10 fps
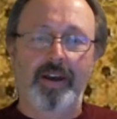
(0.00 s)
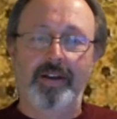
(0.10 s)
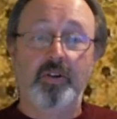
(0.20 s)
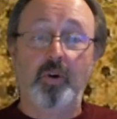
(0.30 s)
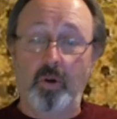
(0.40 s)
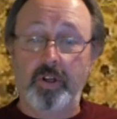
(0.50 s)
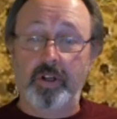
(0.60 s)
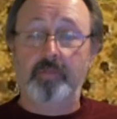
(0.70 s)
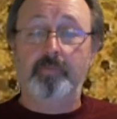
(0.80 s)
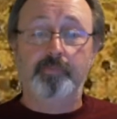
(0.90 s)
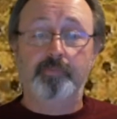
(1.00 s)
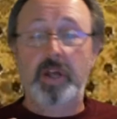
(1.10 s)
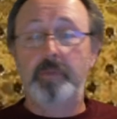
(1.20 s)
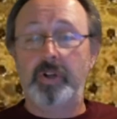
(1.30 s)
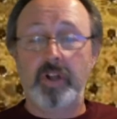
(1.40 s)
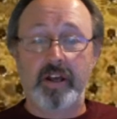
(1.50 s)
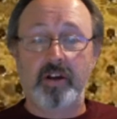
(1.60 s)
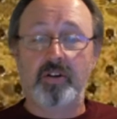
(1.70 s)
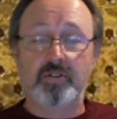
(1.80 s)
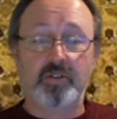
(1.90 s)
And calling people
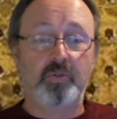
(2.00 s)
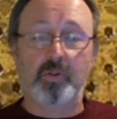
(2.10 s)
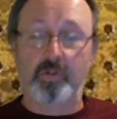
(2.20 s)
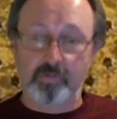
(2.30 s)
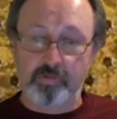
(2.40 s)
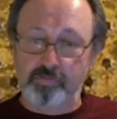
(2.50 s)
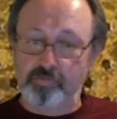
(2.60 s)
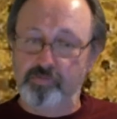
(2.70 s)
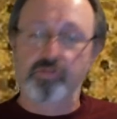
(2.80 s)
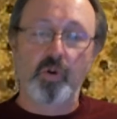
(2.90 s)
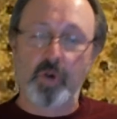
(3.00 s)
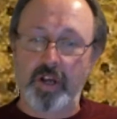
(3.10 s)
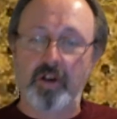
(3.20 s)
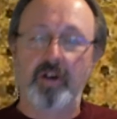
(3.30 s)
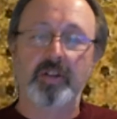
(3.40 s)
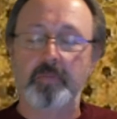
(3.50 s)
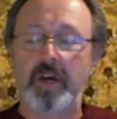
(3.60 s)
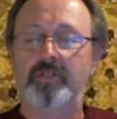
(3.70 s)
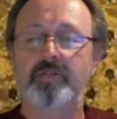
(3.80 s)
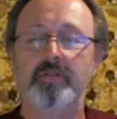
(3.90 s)
like us who were rooting on the
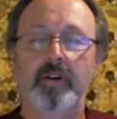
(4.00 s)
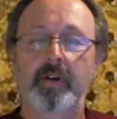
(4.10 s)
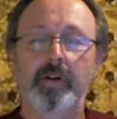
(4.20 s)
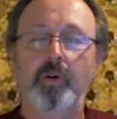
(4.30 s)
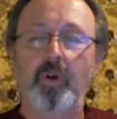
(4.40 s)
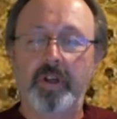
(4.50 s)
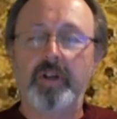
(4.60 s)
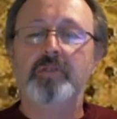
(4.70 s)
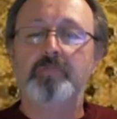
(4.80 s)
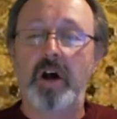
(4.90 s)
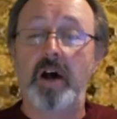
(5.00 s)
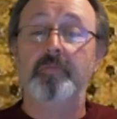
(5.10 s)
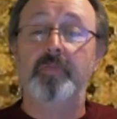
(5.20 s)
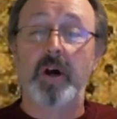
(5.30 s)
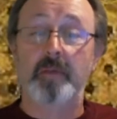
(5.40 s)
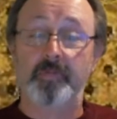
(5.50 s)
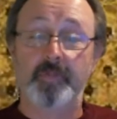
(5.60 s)
Mets, calling us pom-pom